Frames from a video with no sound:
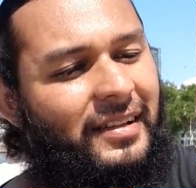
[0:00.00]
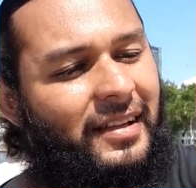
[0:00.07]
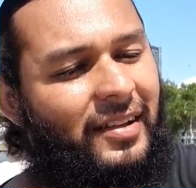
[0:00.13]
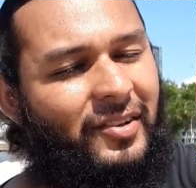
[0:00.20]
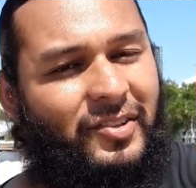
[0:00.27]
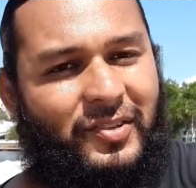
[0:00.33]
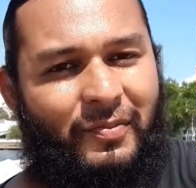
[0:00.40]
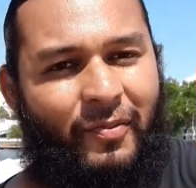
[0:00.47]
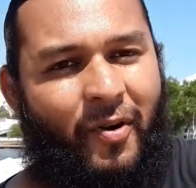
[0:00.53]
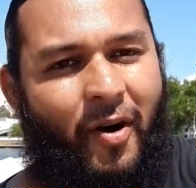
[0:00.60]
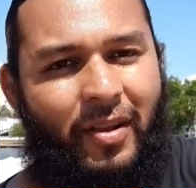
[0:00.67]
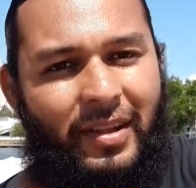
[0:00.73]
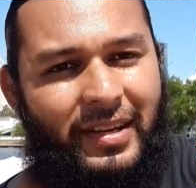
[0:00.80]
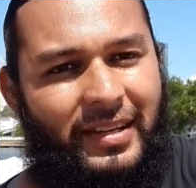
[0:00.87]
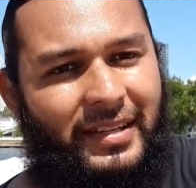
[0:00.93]
how
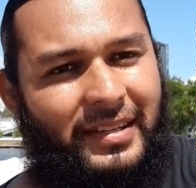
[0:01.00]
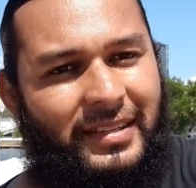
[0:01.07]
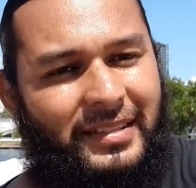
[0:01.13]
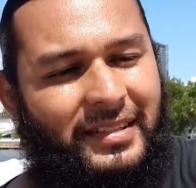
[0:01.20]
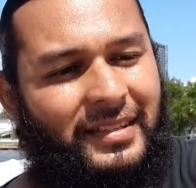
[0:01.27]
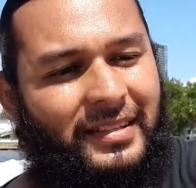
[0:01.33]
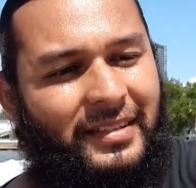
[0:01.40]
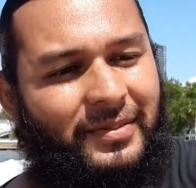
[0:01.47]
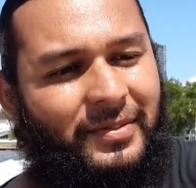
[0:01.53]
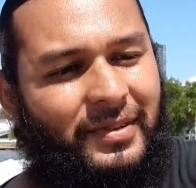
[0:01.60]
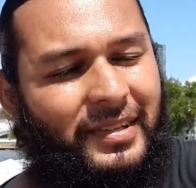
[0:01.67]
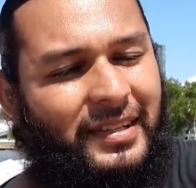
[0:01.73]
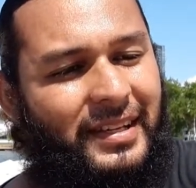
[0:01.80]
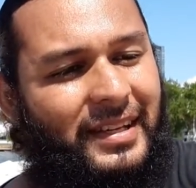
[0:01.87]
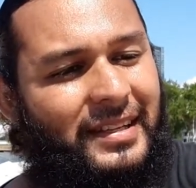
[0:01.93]
small it is, it
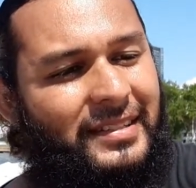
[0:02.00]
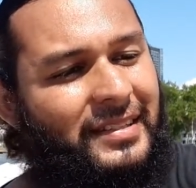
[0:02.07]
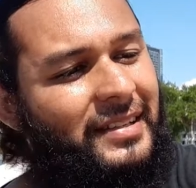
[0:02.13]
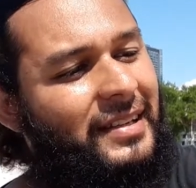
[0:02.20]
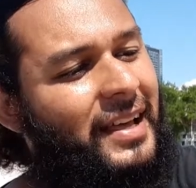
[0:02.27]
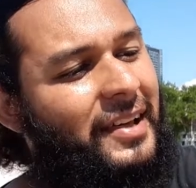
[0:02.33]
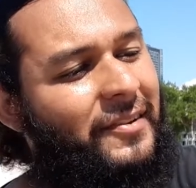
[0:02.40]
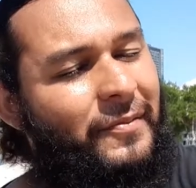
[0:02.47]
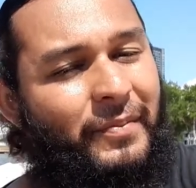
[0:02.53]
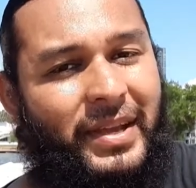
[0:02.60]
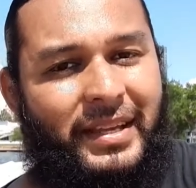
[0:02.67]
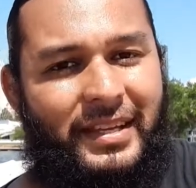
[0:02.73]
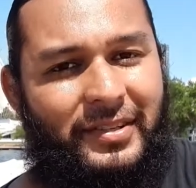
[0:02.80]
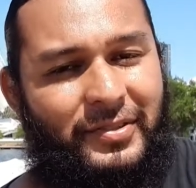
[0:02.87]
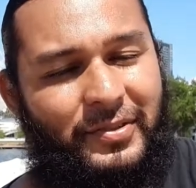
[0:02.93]
really has a lot of
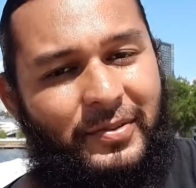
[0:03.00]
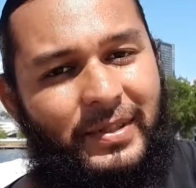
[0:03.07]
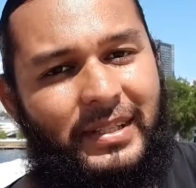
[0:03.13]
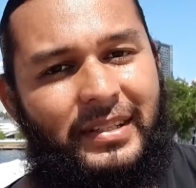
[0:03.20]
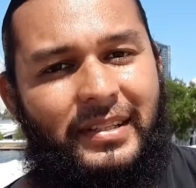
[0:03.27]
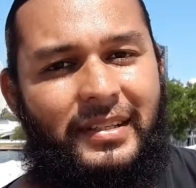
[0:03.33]
meaning to